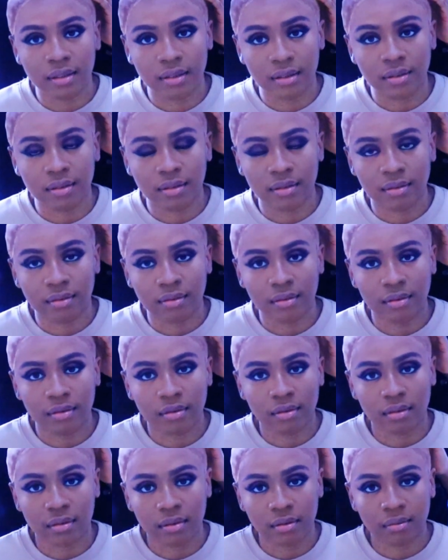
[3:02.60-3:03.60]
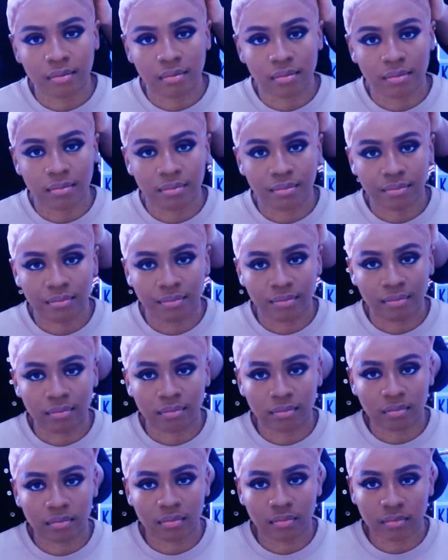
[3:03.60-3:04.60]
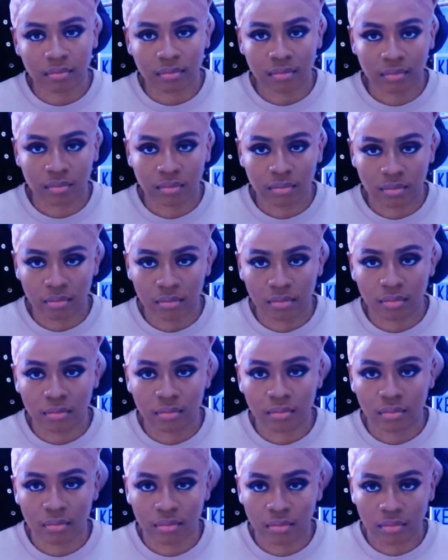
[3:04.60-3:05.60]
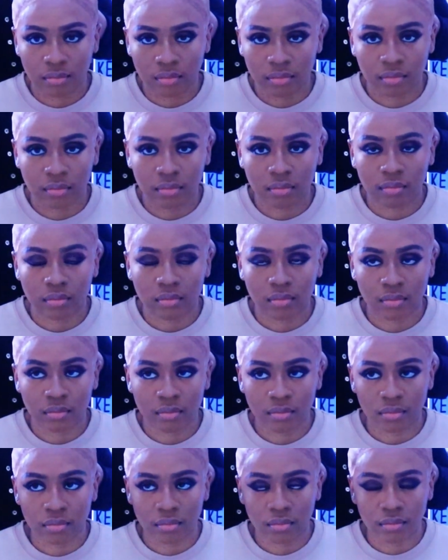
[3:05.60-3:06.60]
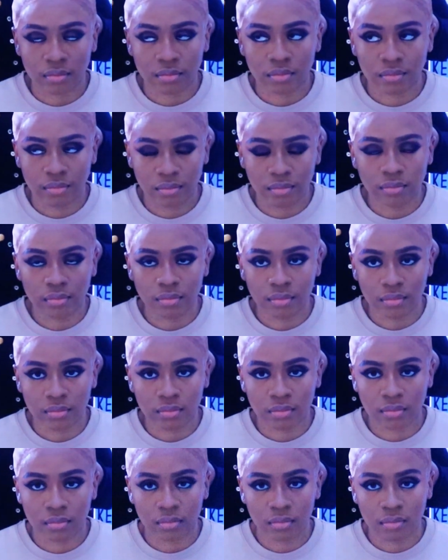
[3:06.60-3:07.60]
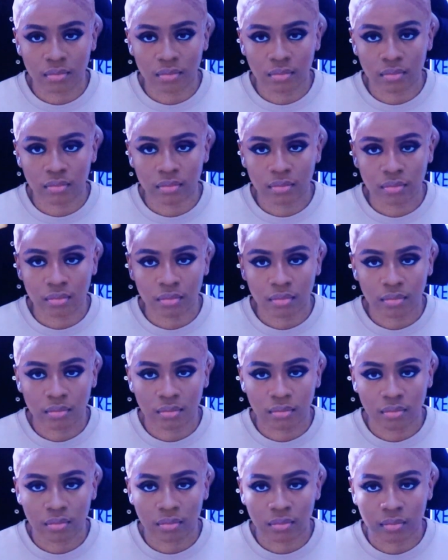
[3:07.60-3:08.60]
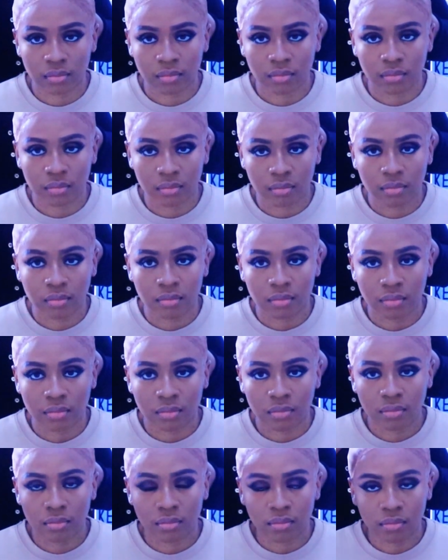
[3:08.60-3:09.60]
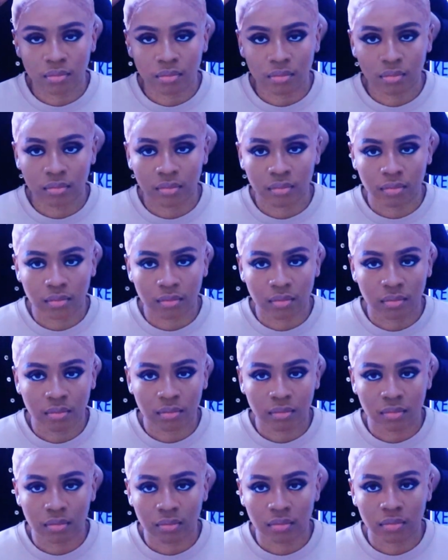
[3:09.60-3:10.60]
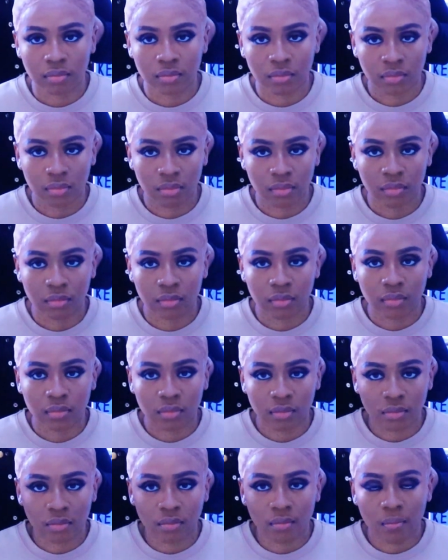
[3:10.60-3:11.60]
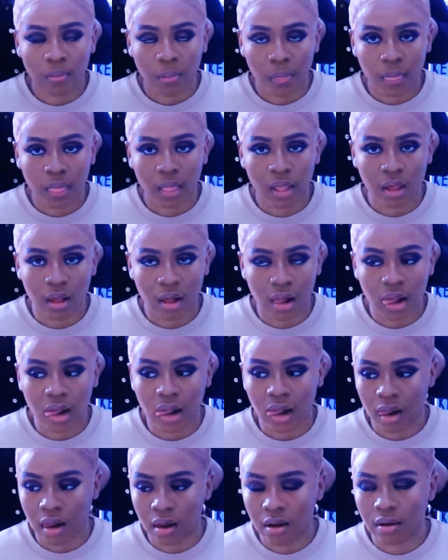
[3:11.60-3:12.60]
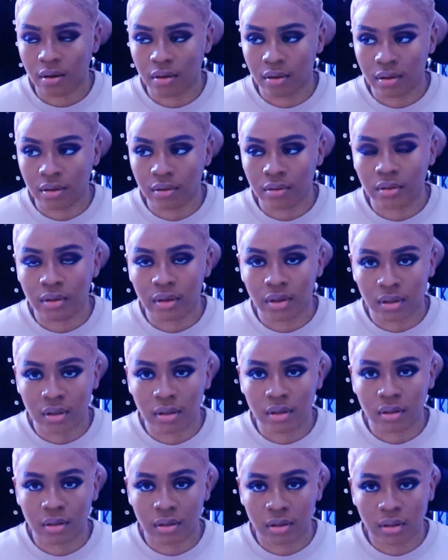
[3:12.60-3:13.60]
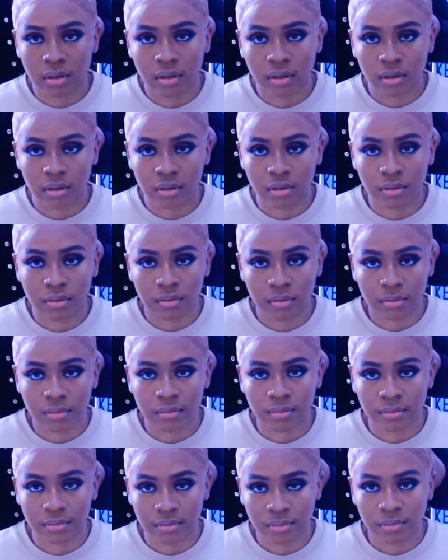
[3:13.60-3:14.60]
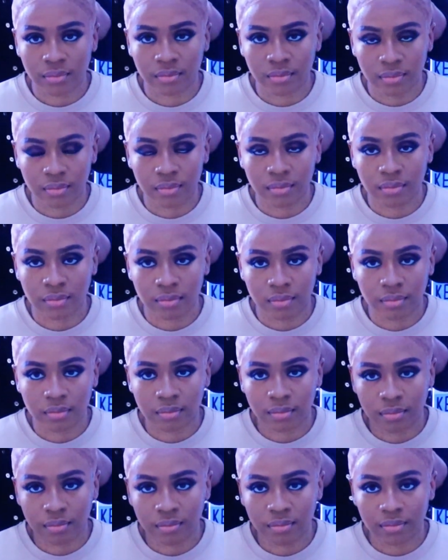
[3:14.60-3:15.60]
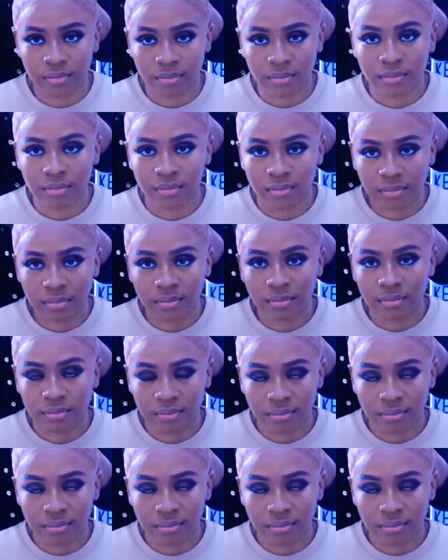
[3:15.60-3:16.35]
using the cap creates a barrier between your skin and too much of whatever adhesive you're using. So for example, if you're going to use got2b glue and you know you're not going to have your wig on for like